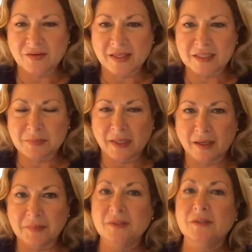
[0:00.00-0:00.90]
thanks,
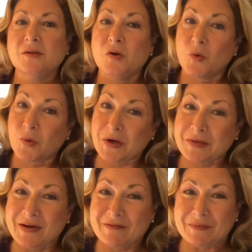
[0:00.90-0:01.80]
Bob.
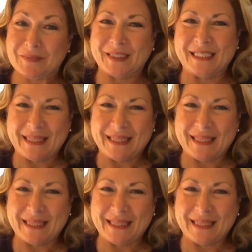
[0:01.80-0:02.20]
Welcome, everybody.